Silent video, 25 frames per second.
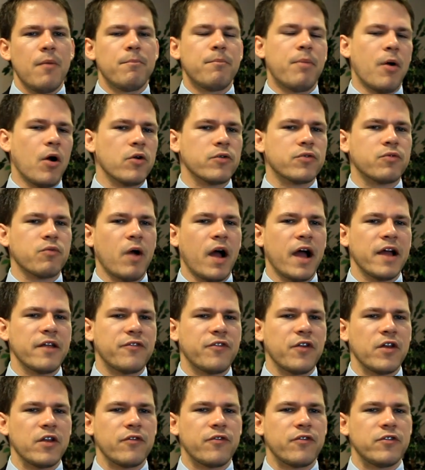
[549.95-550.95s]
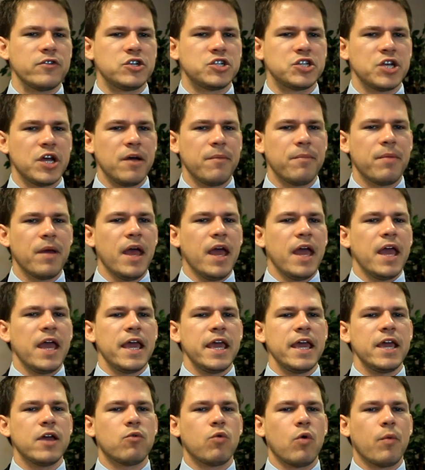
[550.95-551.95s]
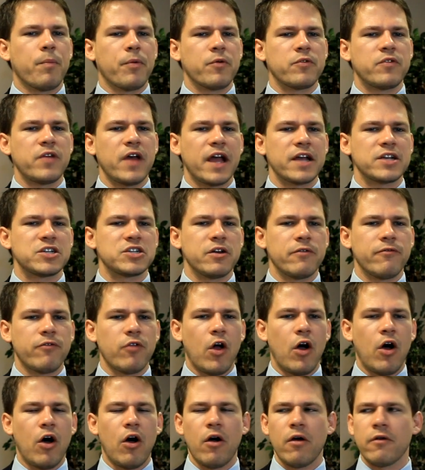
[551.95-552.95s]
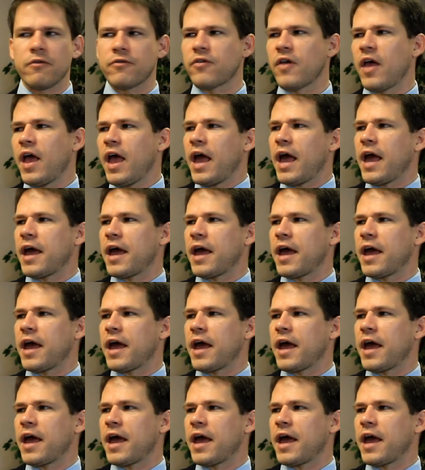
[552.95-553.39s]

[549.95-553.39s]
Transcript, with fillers: Birthright citizenship, equal protection of laws,